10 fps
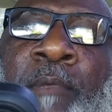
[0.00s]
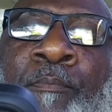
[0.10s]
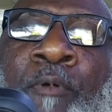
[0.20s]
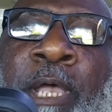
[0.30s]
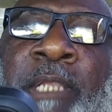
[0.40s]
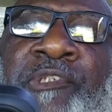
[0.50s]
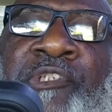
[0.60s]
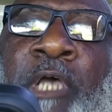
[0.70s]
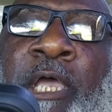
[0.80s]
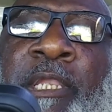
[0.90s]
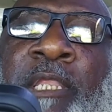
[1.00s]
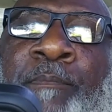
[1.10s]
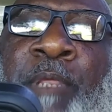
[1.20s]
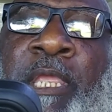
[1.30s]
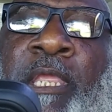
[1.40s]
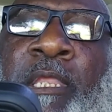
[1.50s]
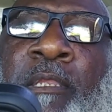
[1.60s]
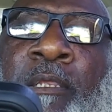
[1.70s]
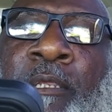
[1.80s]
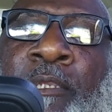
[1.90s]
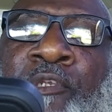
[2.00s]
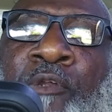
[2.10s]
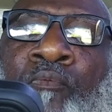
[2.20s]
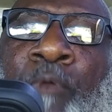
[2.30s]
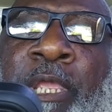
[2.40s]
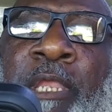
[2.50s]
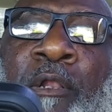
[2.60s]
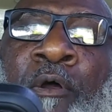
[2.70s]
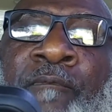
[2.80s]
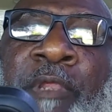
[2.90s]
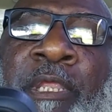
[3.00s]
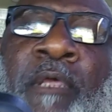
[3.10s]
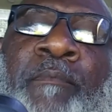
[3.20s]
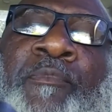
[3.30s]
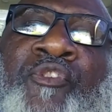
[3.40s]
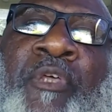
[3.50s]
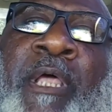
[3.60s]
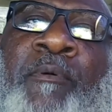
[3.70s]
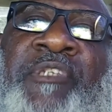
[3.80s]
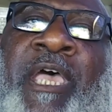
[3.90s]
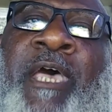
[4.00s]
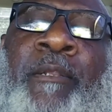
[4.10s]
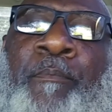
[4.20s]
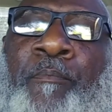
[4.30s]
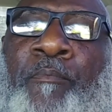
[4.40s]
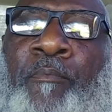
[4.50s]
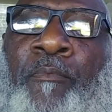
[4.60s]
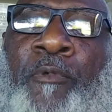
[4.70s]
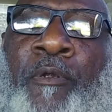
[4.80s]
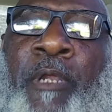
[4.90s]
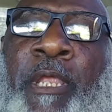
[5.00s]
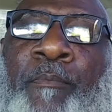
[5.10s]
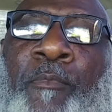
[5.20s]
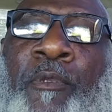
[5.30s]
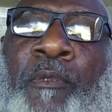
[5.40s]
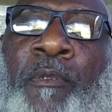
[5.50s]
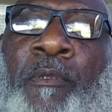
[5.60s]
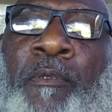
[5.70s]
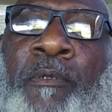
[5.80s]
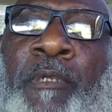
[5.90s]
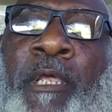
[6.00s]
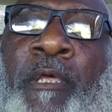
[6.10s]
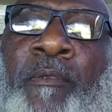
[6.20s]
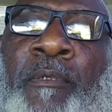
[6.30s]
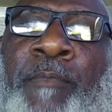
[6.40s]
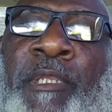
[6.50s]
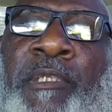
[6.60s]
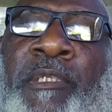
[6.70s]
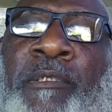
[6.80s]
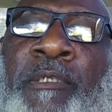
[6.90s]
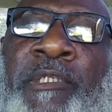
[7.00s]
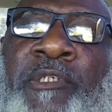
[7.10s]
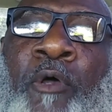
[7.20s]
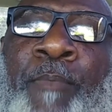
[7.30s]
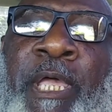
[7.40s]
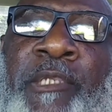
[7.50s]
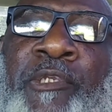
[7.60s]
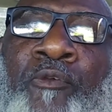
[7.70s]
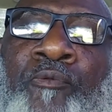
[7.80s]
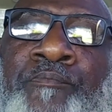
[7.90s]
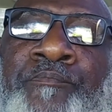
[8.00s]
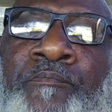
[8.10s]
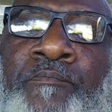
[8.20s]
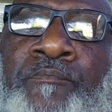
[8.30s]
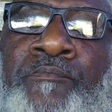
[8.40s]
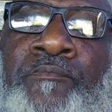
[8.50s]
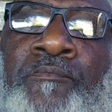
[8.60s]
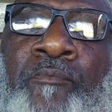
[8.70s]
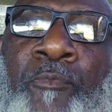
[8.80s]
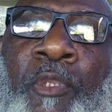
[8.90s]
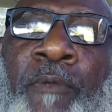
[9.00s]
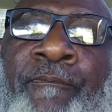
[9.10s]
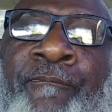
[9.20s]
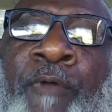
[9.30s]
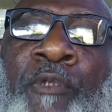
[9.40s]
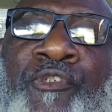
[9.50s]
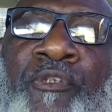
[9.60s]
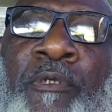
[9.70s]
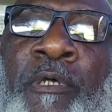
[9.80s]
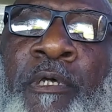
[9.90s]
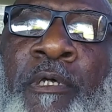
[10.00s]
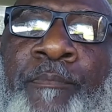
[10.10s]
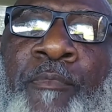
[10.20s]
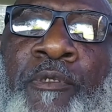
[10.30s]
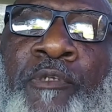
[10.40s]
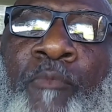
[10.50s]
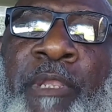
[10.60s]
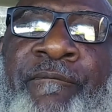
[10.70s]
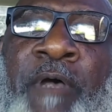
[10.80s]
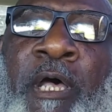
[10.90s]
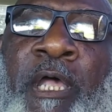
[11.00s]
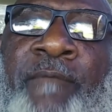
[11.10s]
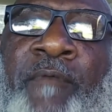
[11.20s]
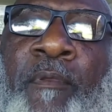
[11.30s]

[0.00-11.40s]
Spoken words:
bright shining beam, to reign over him. So that was Adam. All right. Now let me just go back to verse 25.